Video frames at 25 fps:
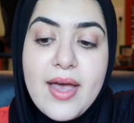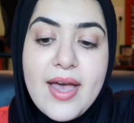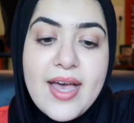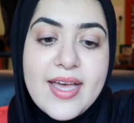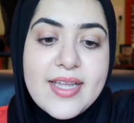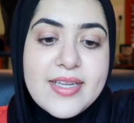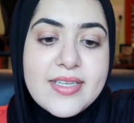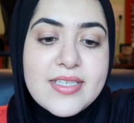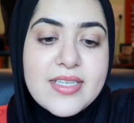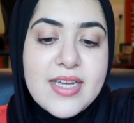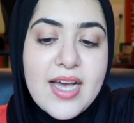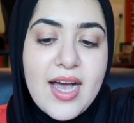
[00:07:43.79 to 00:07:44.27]

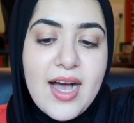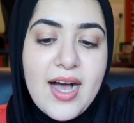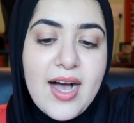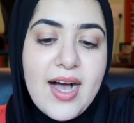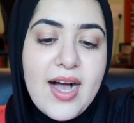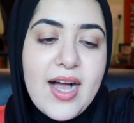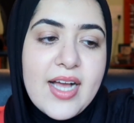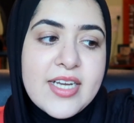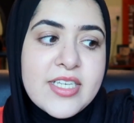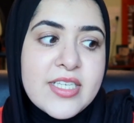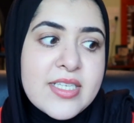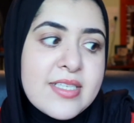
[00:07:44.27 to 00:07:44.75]
And
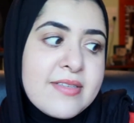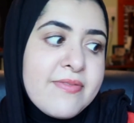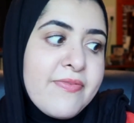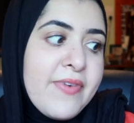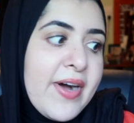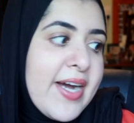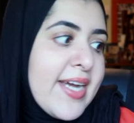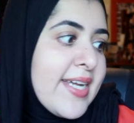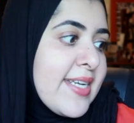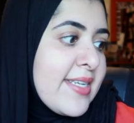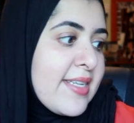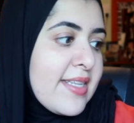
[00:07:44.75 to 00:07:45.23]
I just
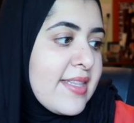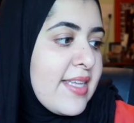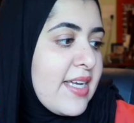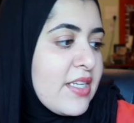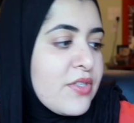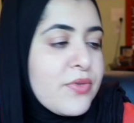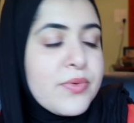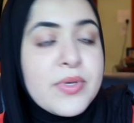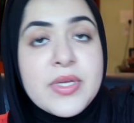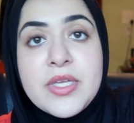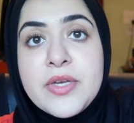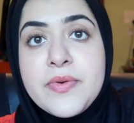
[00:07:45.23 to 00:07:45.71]
find that
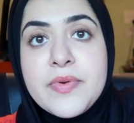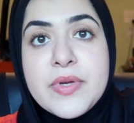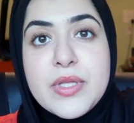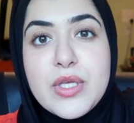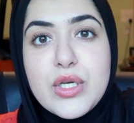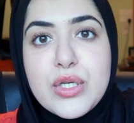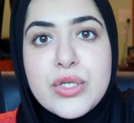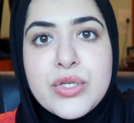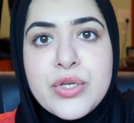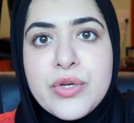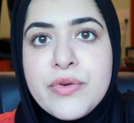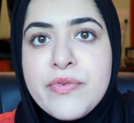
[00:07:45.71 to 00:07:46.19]
that's
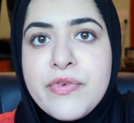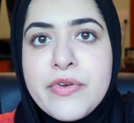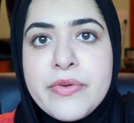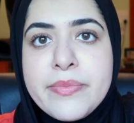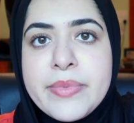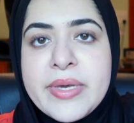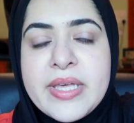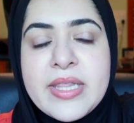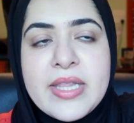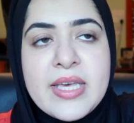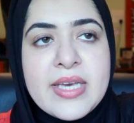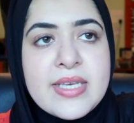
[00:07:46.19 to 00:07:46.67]
really true for me.